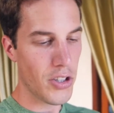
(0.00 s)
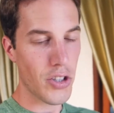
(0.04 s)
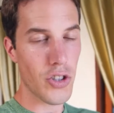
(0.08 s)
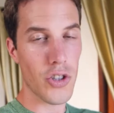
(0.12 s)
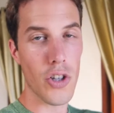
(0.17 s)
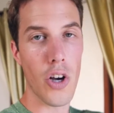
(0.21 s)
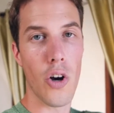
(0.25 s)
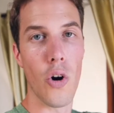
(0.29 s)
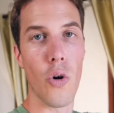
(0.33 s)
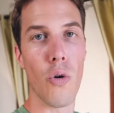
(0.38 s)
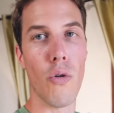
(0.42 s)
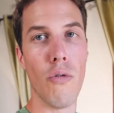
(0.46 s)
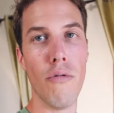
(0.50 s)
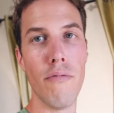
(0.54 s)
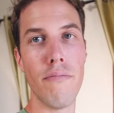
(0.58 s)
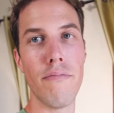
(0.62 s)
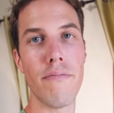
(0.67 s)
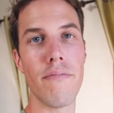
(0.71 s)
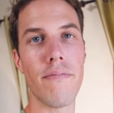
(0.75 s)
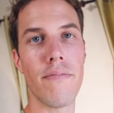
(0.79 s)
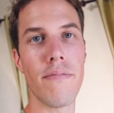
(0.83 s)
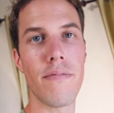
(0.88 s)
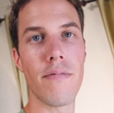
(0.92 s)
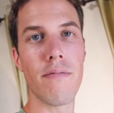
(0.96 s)
So,
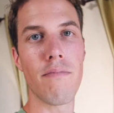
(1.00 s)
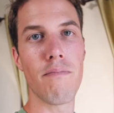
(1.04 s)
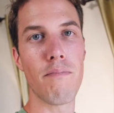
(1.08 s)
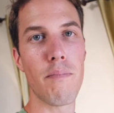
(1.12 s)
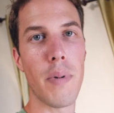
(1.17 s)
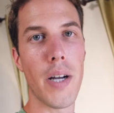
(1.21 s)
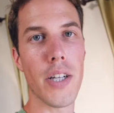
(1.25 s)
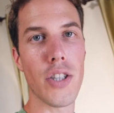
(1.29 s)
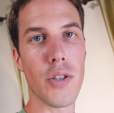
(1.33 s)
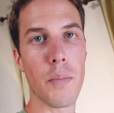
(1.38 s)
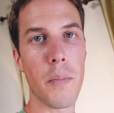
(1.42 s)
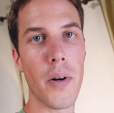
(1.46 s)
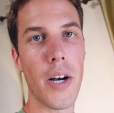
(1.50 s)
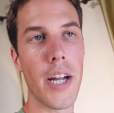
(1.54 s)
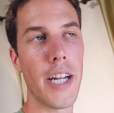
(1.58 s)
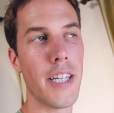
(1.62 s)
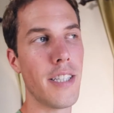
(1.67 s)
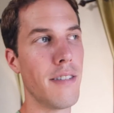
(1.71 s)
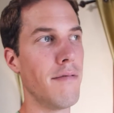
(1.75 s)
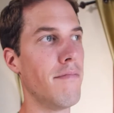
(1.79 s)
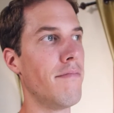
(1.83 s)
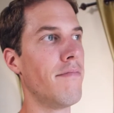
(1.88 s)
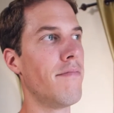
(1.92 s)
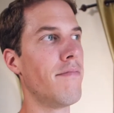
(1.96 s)
bug
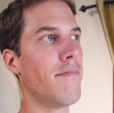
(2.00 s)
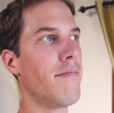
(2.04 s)
spray